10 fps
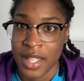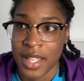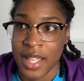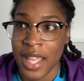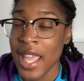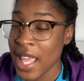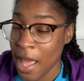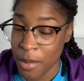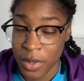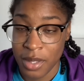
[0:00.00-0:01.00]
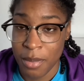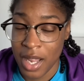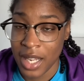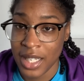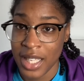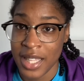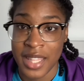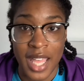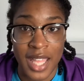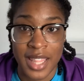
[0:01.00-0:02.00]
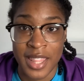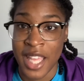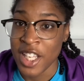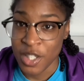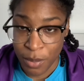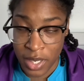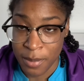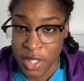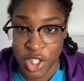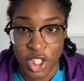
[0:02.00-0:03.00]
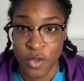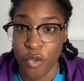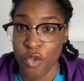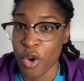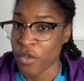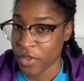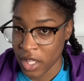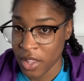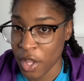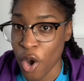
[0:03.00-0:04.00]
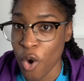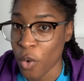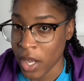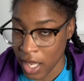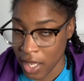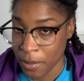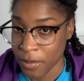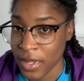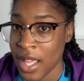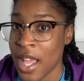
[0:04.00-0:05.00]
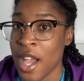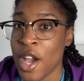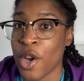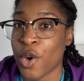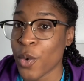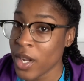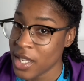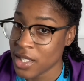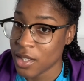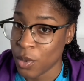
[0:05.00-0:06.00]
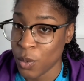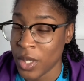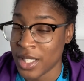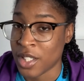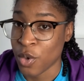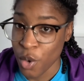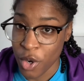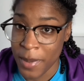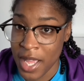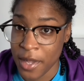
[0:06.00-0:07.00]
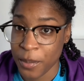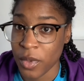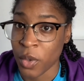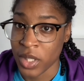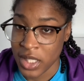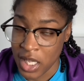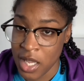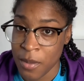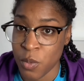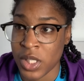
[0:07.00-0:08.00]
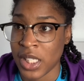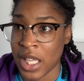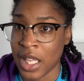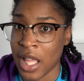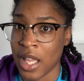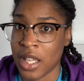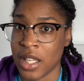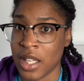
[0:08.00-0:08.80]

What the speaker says: he came up with the bright idea that they should pretty much just forfeit the whole game. Chris, who is the quarterback on the team, was saying like,